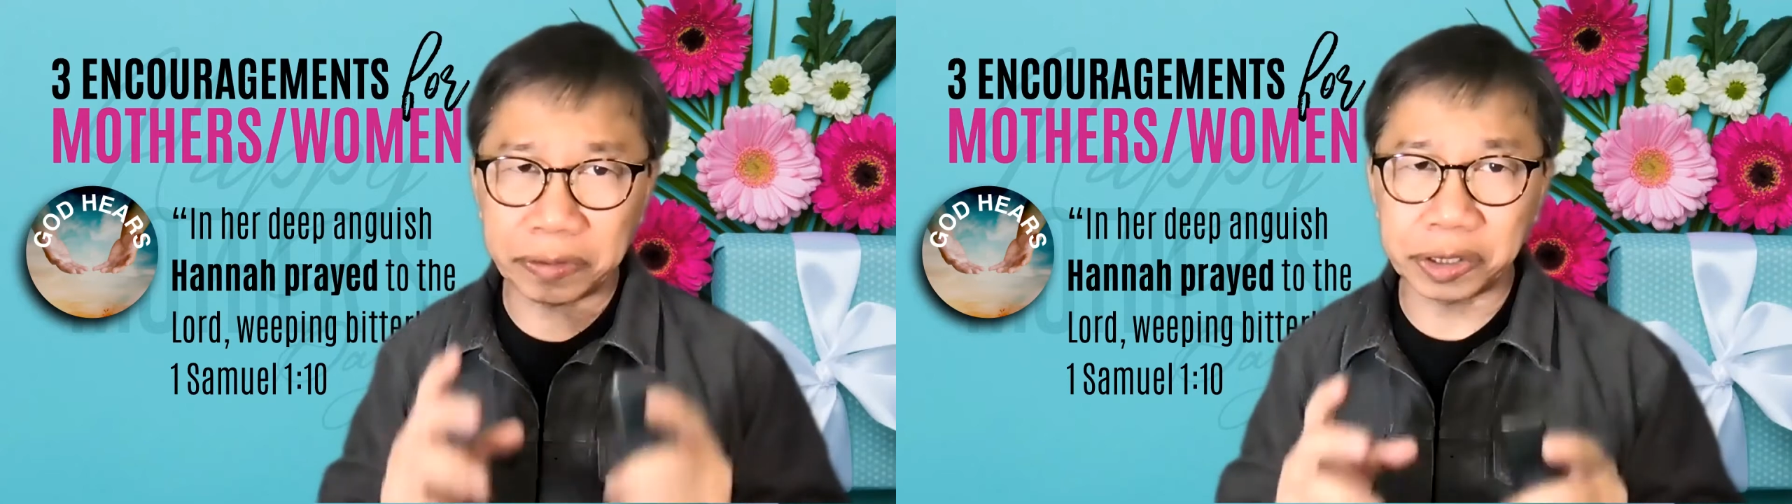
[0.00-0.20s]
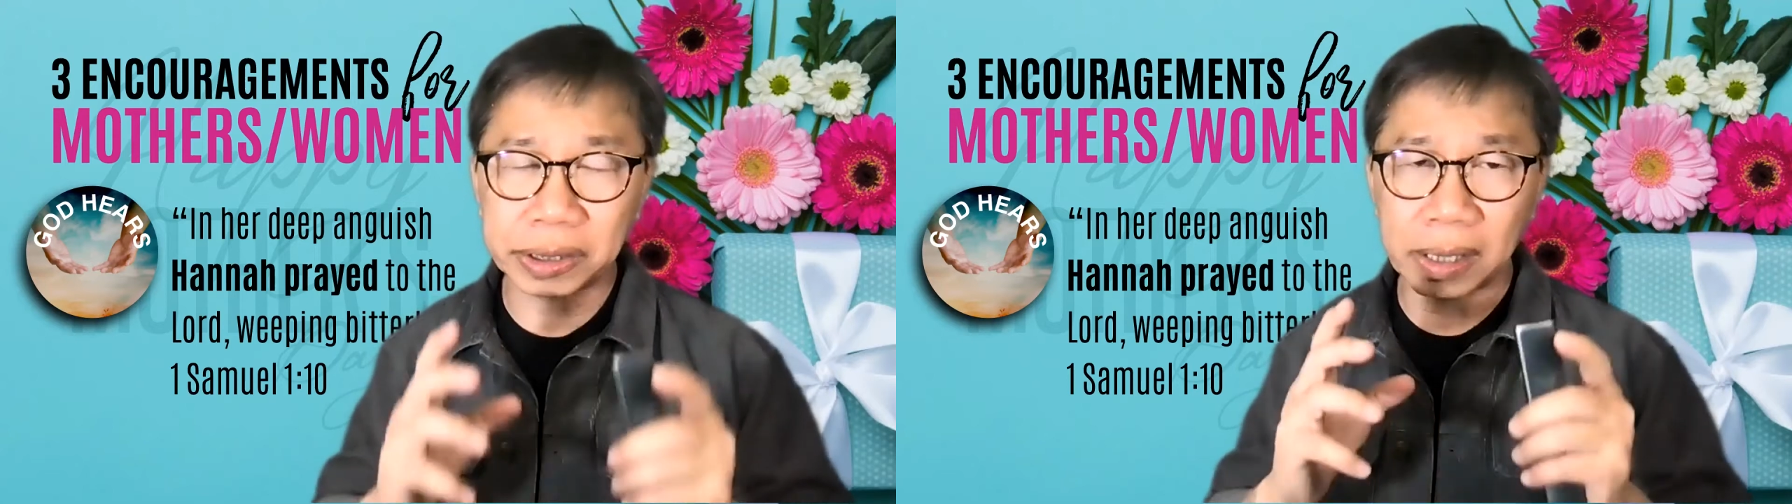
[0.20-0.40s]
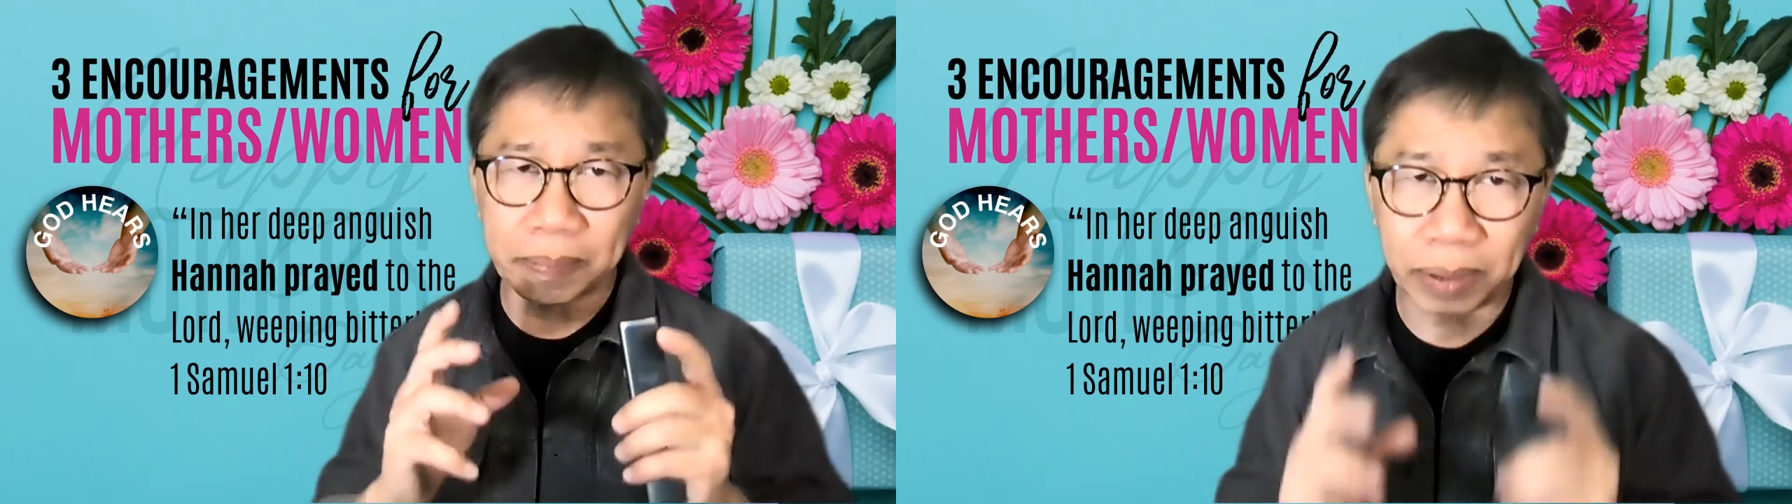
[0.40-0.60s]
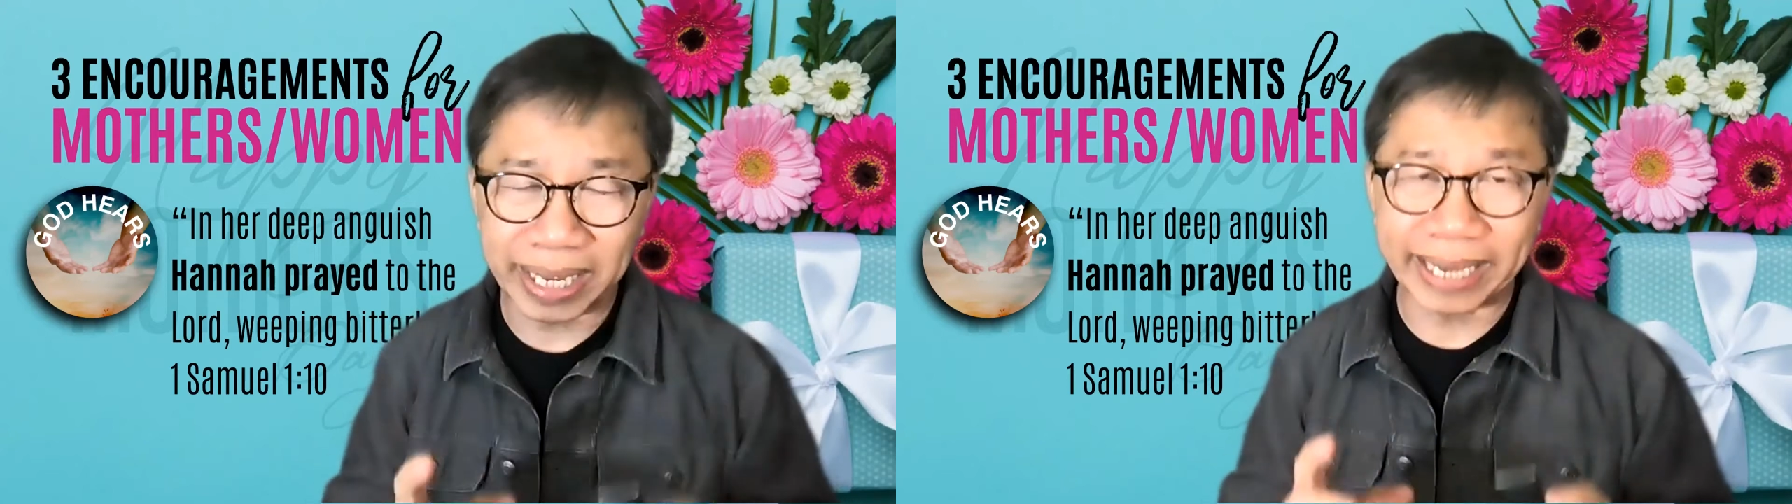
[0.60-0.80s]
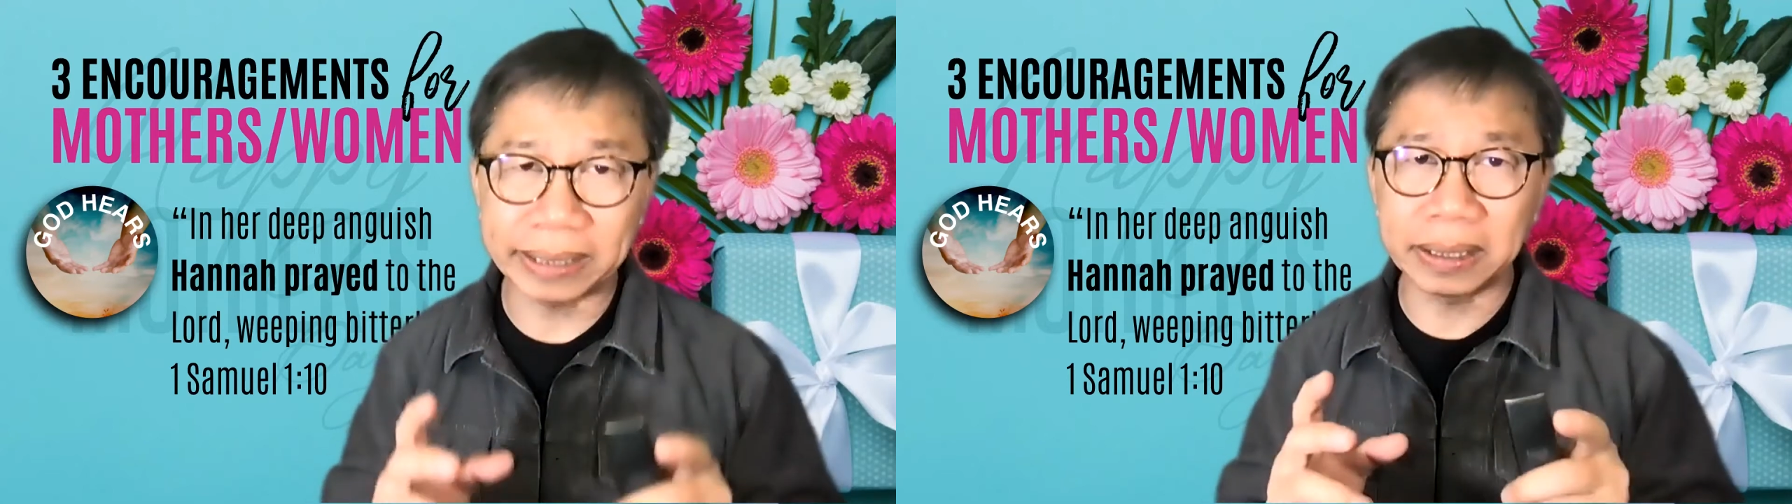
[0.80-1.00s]
there is a
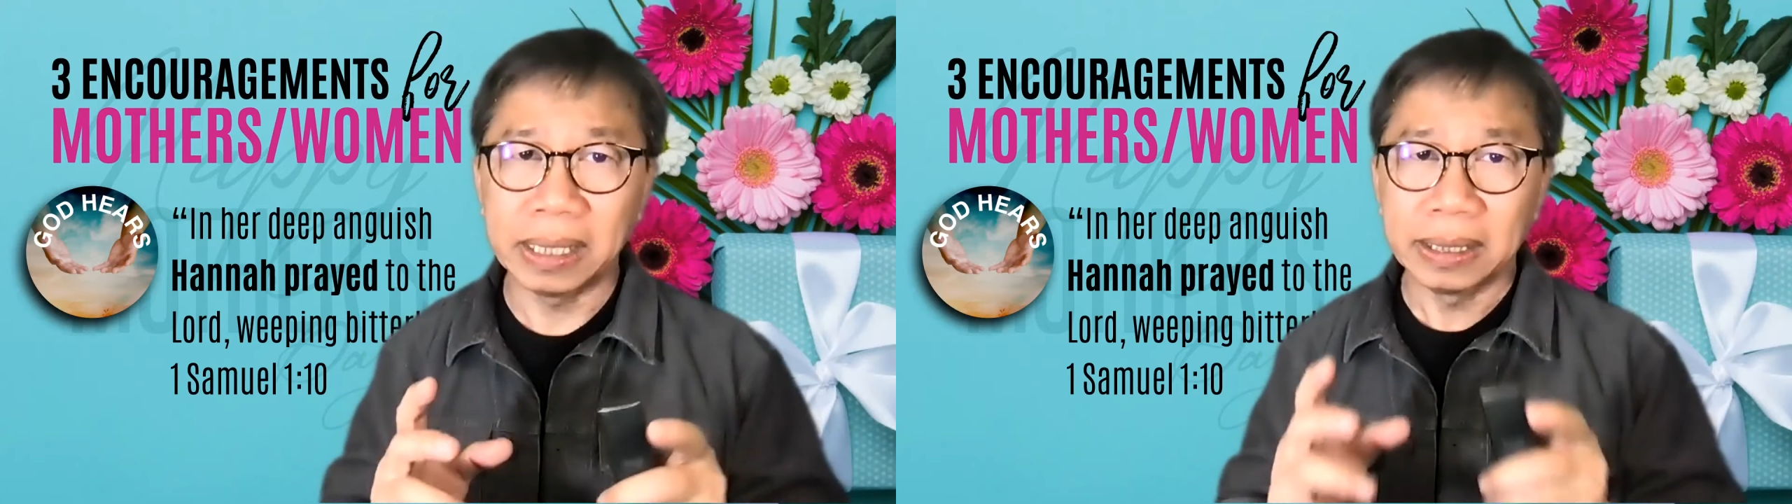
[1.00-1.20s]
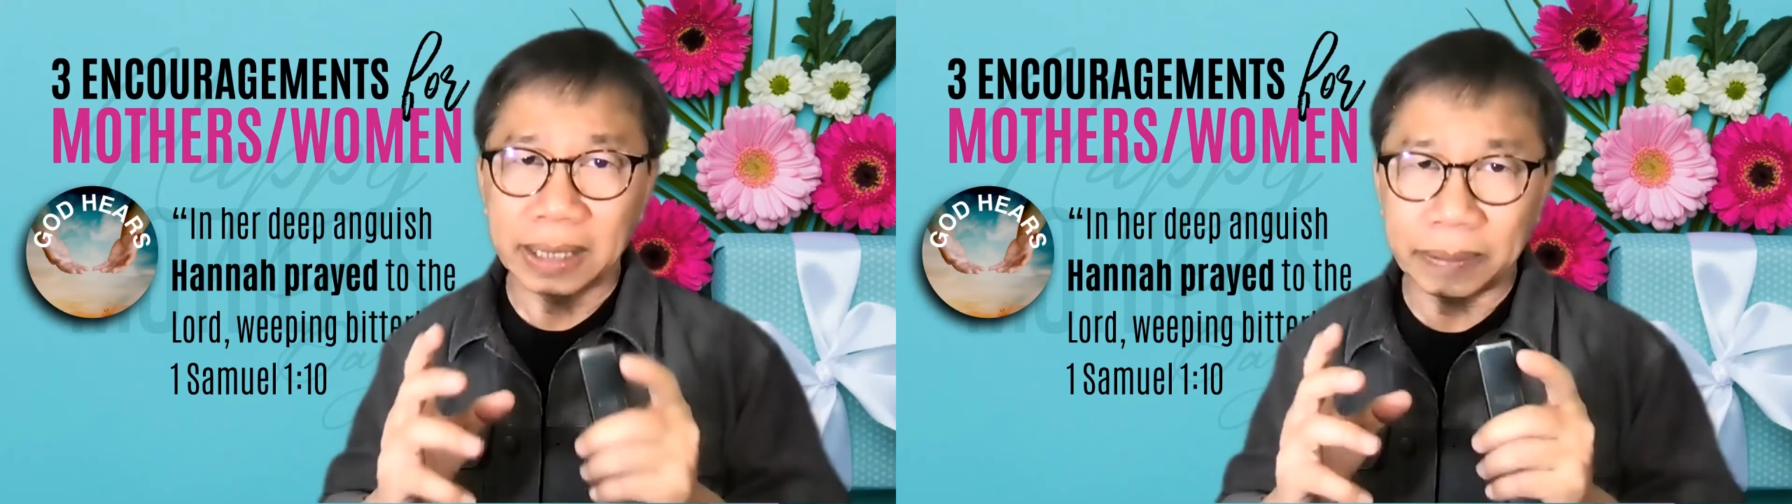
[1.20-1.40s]
plan